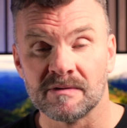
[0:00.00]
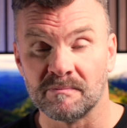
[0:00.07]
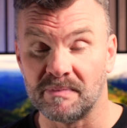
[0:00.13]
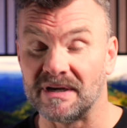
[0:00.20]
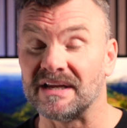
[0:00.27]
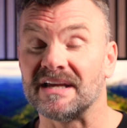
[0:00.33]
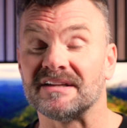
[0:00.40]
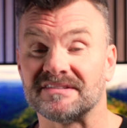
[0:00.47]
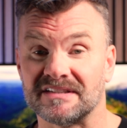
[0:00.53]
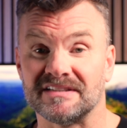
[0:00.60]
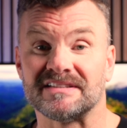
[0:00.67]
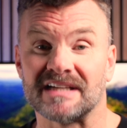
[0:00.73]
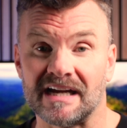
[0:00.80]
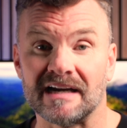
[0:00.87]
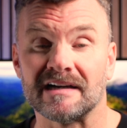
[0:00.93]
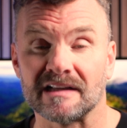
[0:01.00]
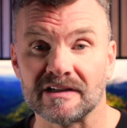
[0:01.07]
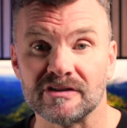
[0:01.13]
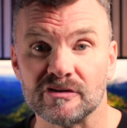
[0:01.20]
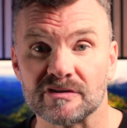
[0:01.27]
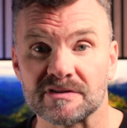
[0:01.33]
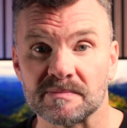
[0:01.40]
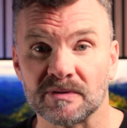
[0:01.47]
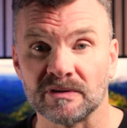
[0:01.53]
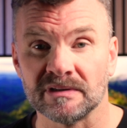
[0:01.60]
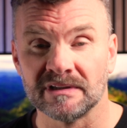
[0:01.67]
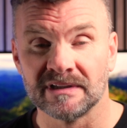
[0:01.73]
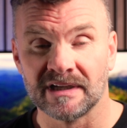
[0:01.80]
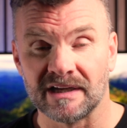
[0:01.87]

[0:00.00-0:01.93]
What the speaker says: but it is entirely usable.